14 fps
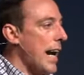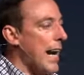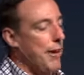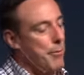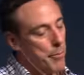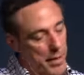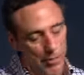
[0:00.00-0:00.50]

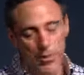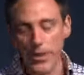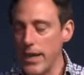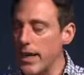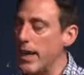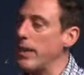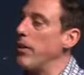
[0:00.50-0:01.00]
From
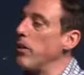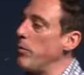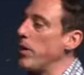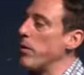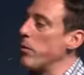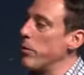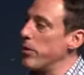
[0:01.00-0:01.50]
everything I know
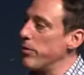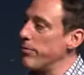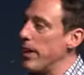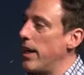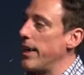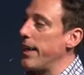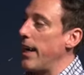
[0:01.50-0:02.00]
about the Word of
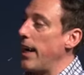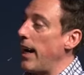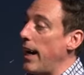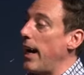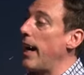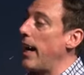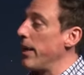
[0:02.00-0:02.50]
God,
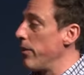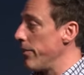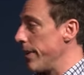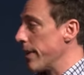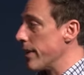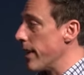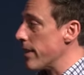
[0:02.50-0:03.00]
I don't
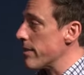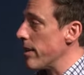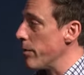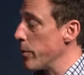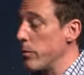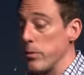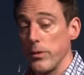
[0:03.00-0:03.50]
think that's
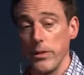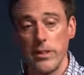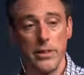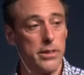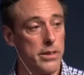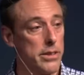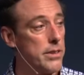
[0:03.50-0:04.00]
hyperbole.
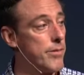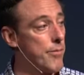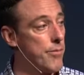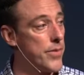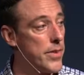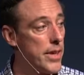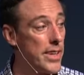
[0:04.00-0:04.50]

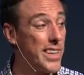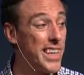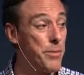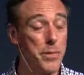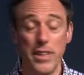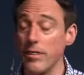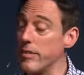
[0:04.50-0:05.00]
I think he
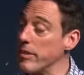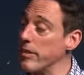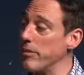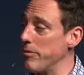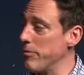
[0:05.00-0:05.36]
means it.